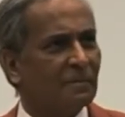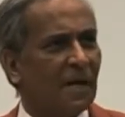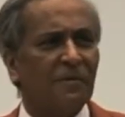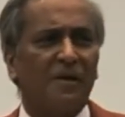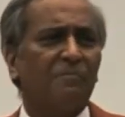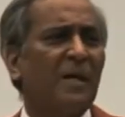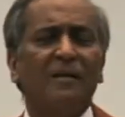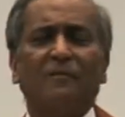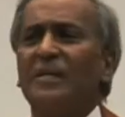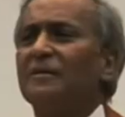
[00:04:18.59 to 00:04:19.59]
And the
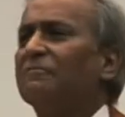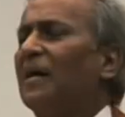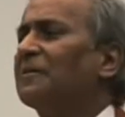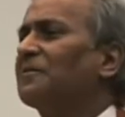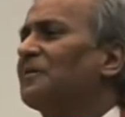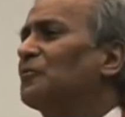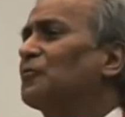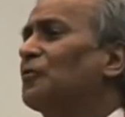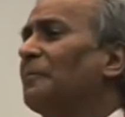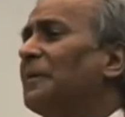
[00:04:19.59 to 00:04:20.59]
benevolent father said to
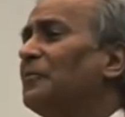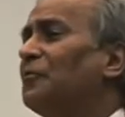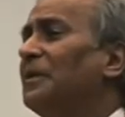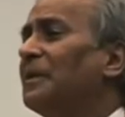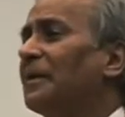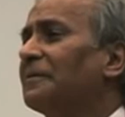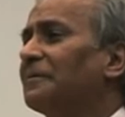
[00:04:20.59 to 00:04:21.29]
stop him doing that.